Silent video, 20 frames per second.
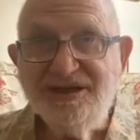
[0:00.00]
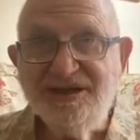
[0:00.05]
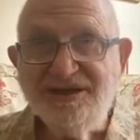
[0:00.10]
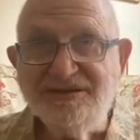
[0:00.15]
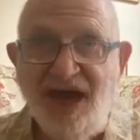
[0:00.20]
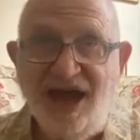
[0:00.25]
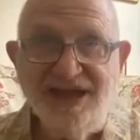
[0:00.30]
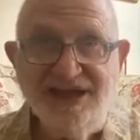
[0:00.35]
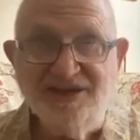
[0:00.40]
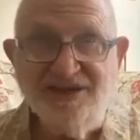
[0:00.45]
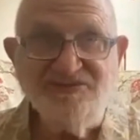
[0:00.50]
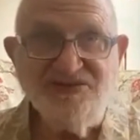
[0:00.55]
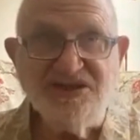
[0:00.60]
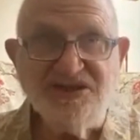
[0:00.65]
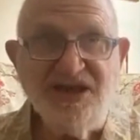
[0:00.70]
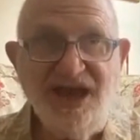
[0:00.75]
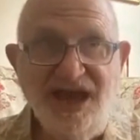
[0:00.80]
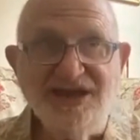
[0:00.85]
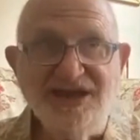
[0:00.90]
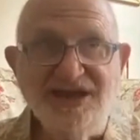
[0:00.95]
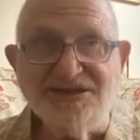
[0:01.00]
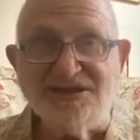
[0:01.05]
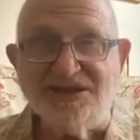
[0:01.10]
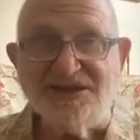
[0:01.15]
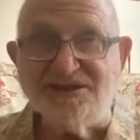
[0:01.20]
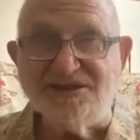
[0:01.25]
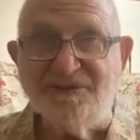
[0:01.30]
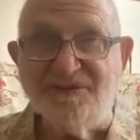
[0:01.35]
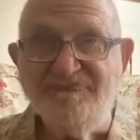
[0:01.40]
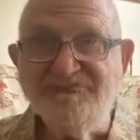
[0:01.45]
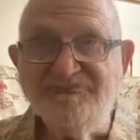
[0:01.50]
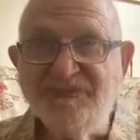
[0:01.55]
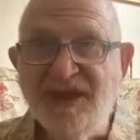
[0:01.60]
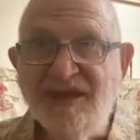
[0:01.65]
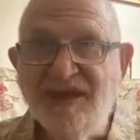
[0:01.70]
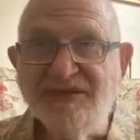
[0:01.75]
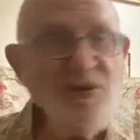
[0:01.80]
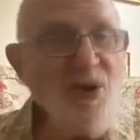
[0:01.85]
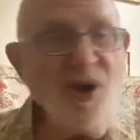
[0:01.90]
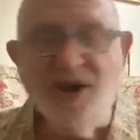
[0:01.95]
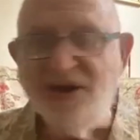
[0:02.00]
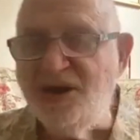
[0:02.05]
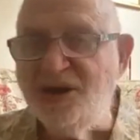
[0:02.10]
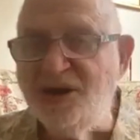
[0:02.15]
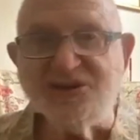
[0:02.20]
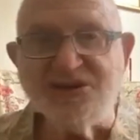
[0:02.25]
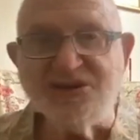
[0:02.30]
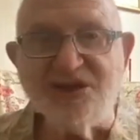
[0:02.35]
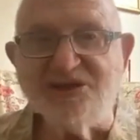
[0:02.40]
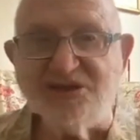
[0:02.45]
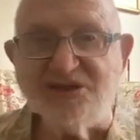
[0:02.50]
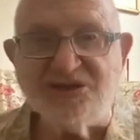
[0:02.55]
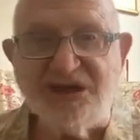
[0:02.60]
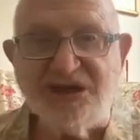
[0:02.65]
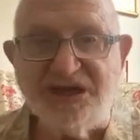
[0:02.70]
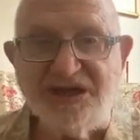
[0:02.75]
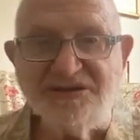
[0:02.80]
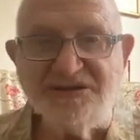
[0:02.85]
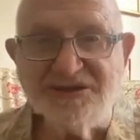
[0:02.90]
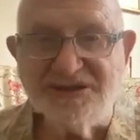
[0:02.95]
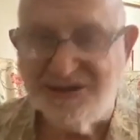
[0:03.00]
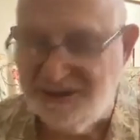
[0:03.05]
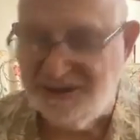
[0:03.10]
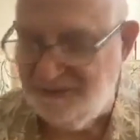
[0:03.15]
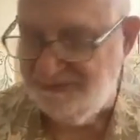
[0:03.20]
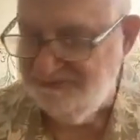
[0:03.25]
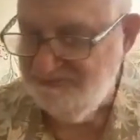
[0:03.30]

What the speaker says: naive geneticism. There are no such genes.